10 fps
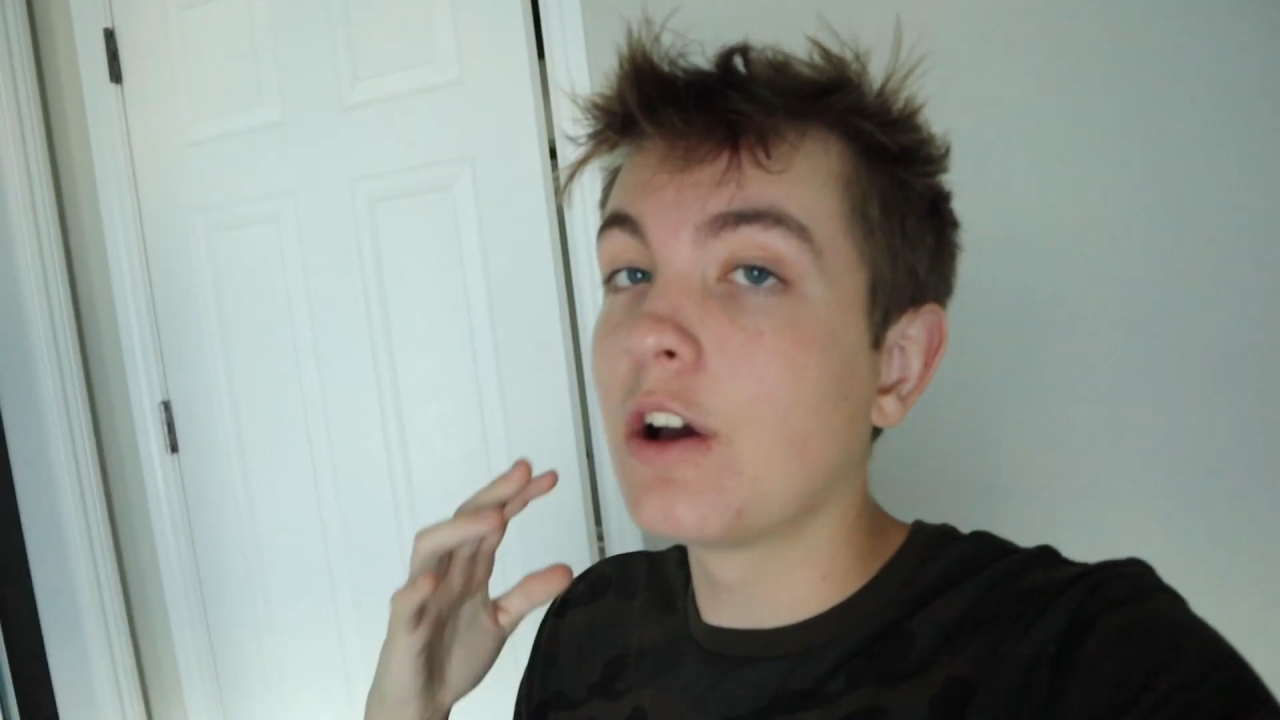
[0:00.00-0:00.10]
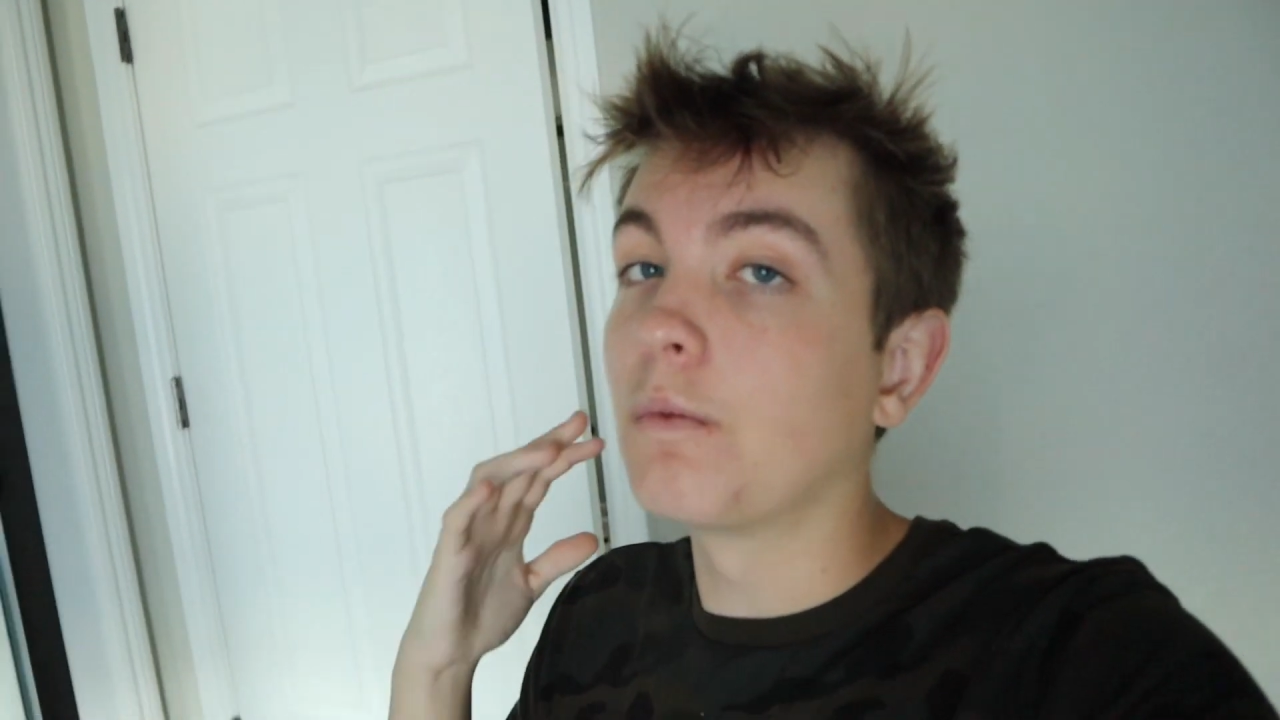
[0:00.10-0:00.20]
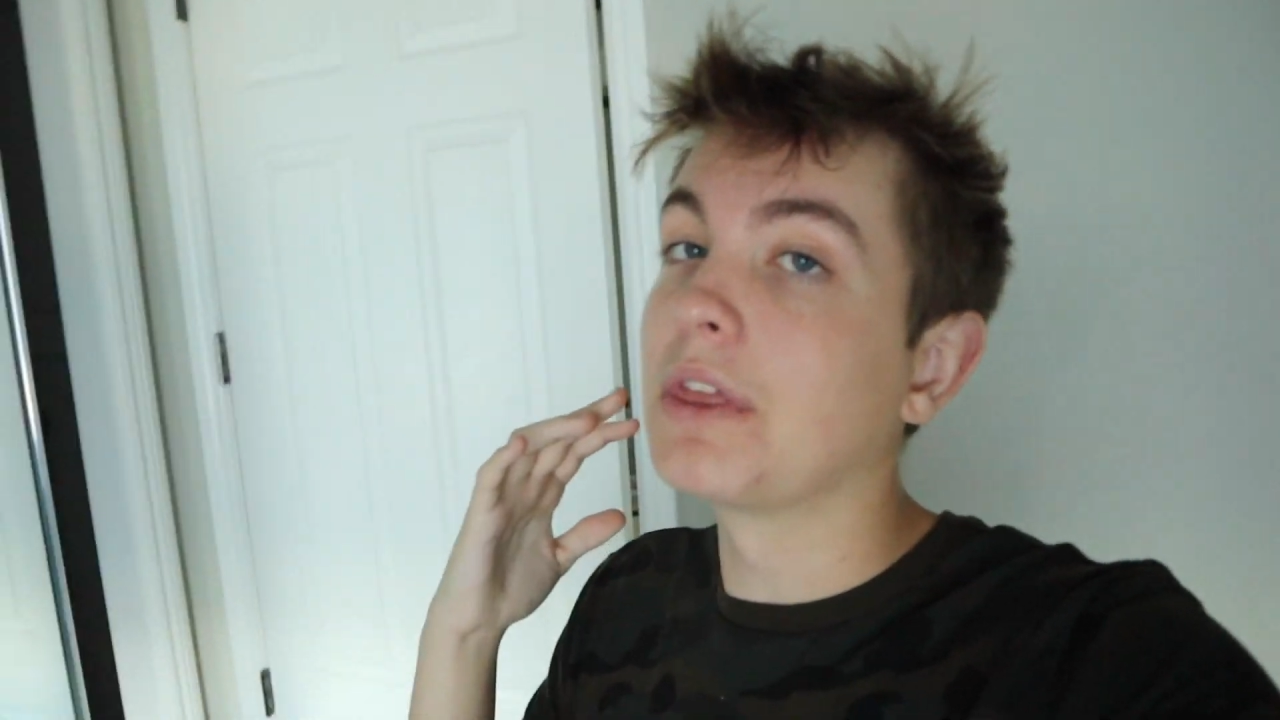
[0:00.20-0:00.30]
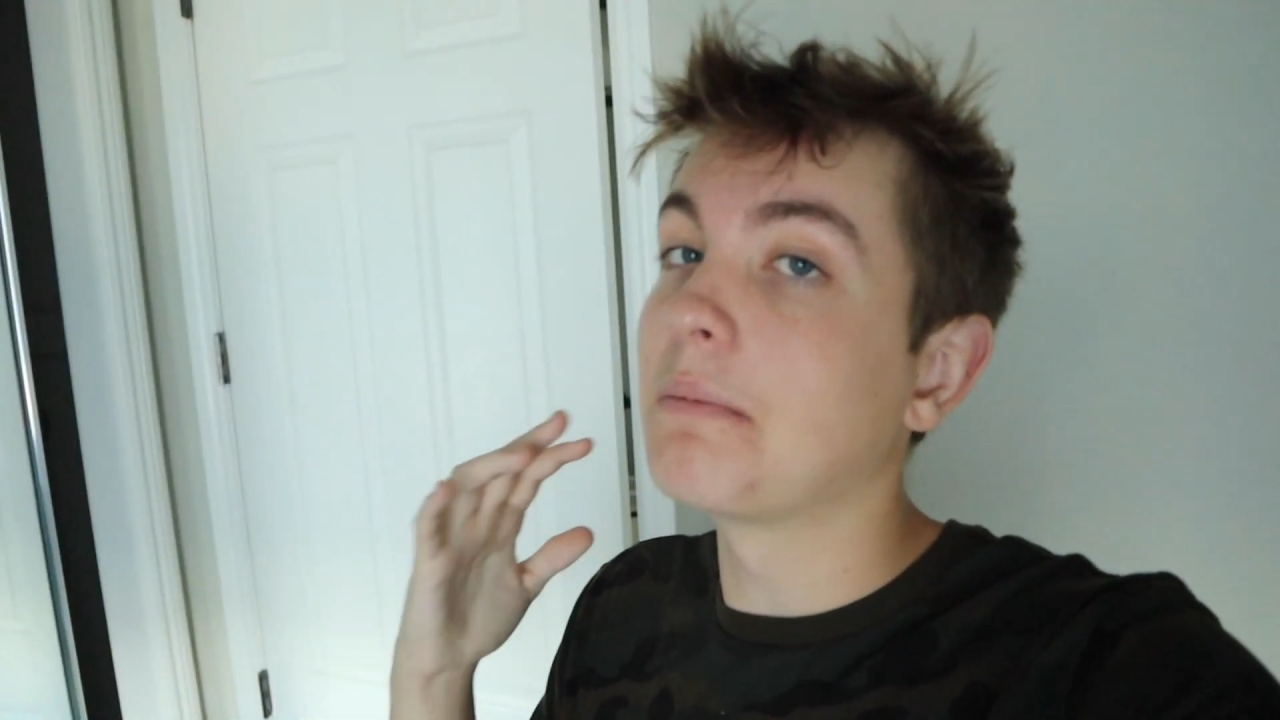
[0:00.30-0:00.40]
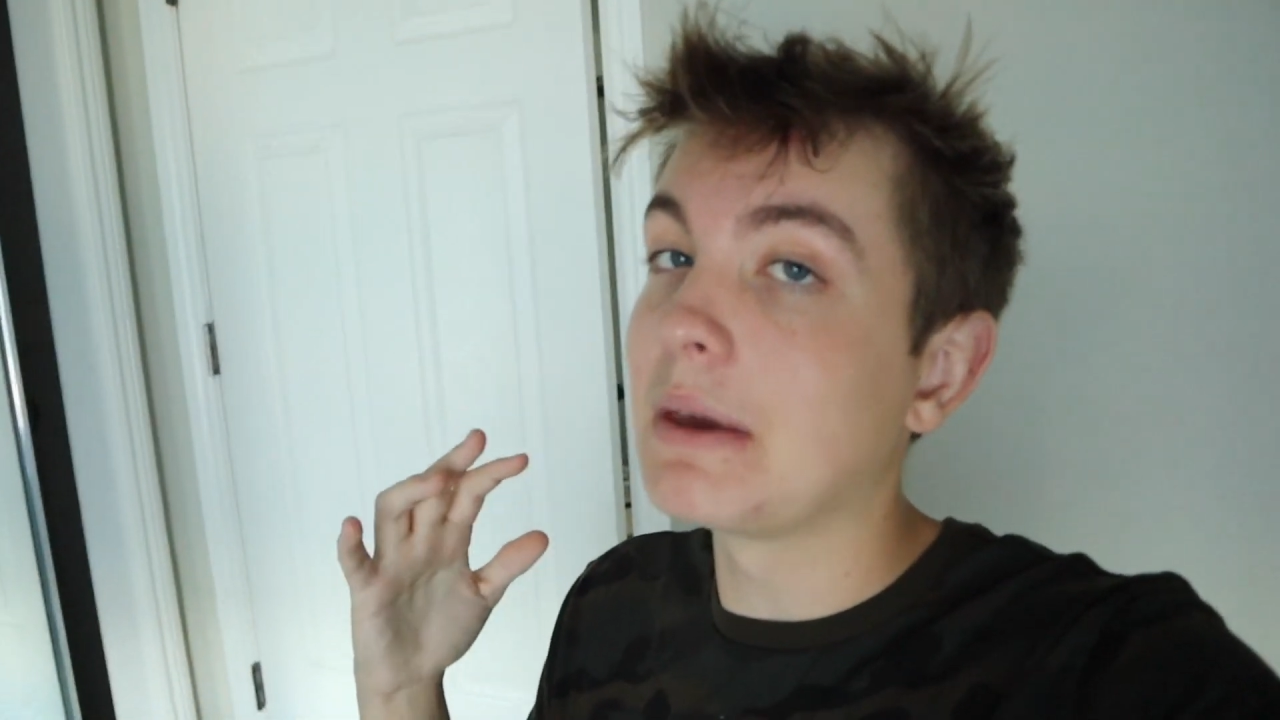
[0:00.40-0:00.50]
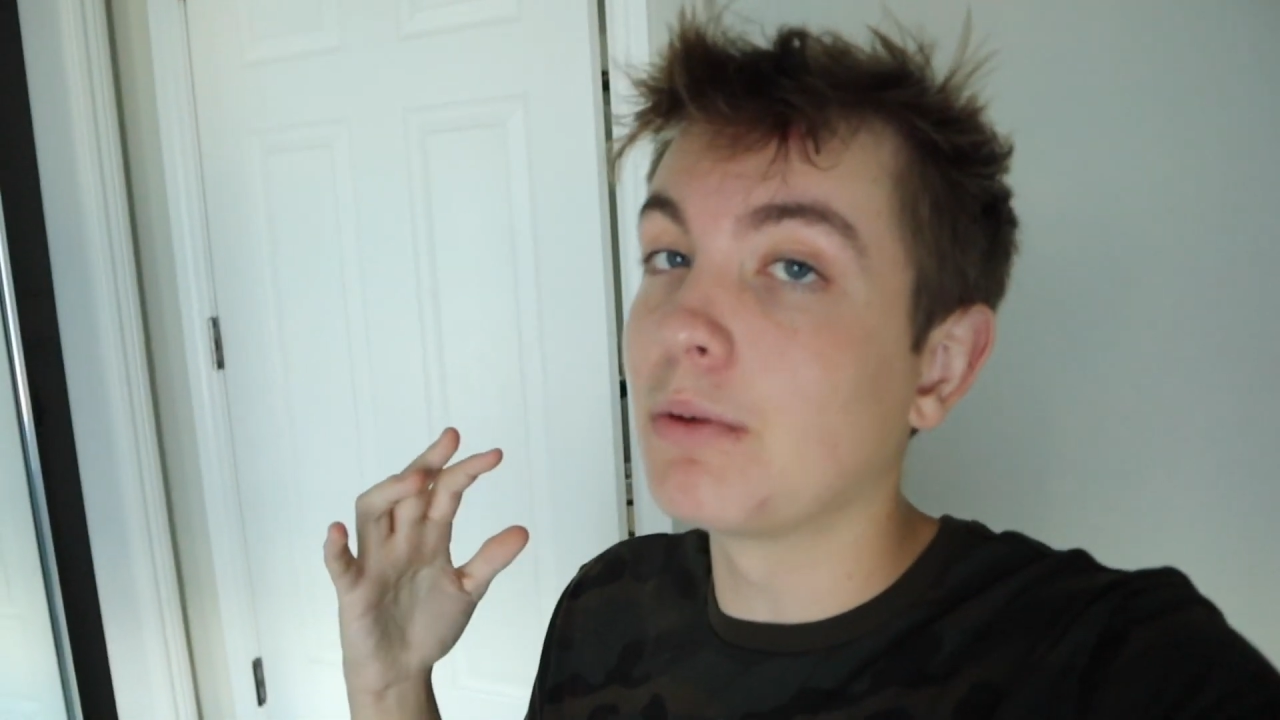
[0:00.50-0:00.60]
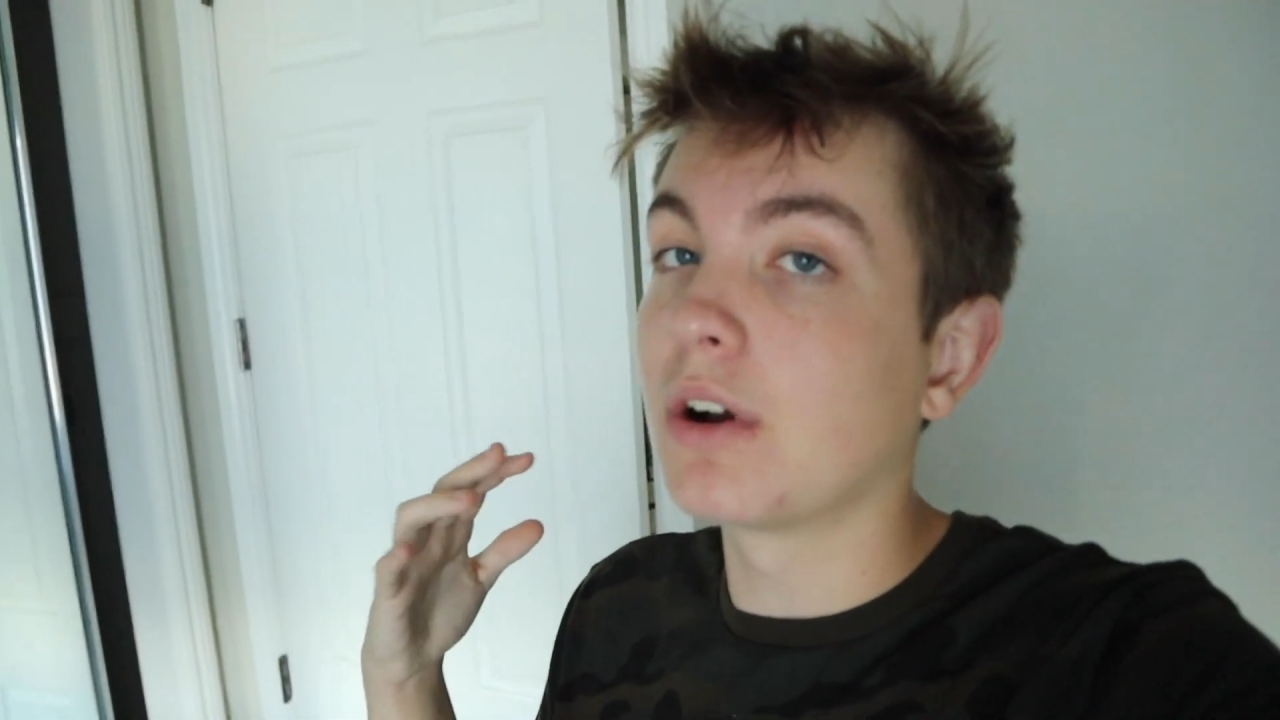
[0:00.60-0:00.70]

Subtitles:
when the people